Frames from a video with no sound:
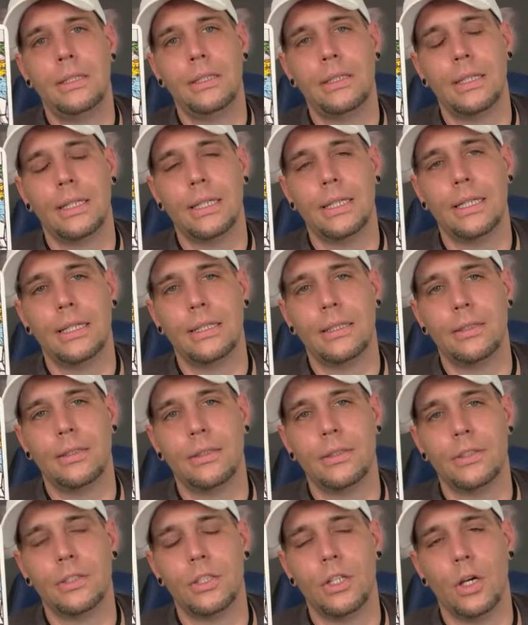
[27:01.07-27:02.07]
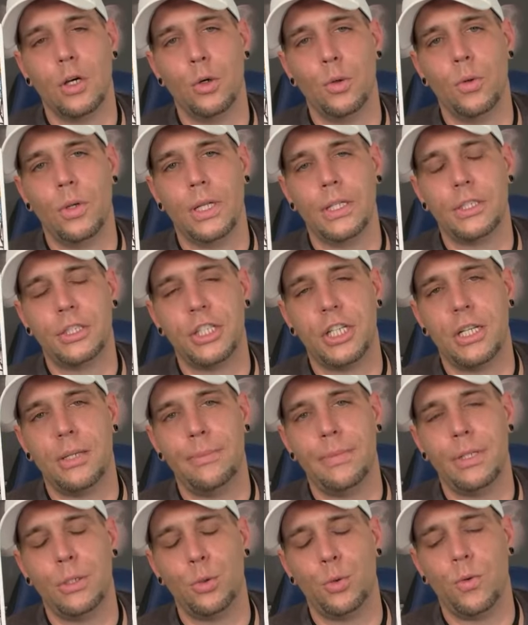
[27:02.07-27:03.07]
Okay, there is no
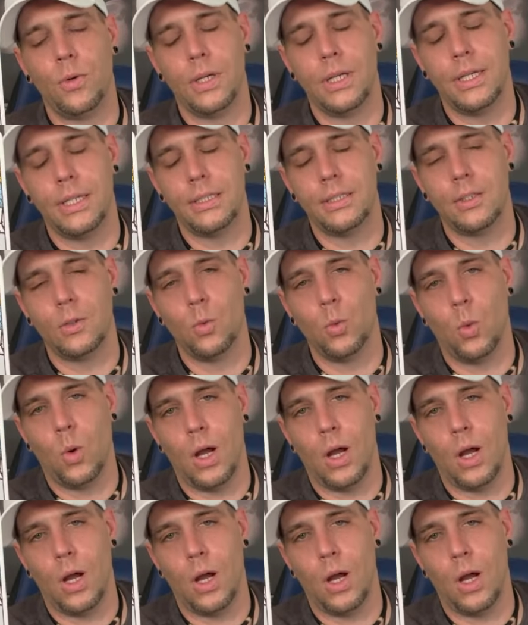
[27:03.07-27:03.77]
legitimate reason